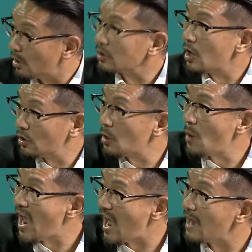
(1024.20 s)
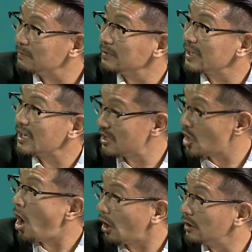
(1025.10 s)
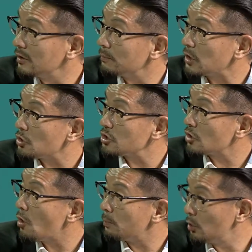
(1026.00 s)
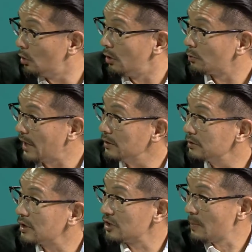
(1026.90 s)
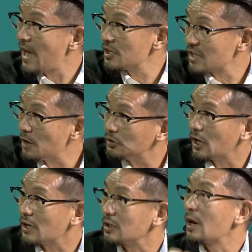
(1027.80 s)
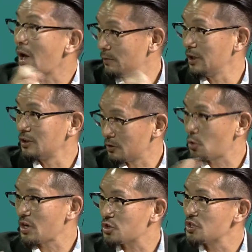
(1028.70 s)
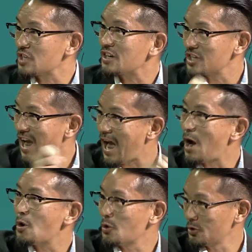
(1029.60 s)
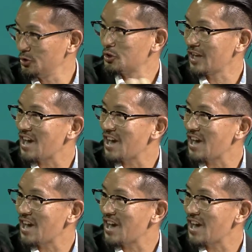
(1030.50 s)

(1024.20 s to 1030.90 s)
on a web, it is hard because it's all pull, right? The demand is out there. Then the question is actually how you can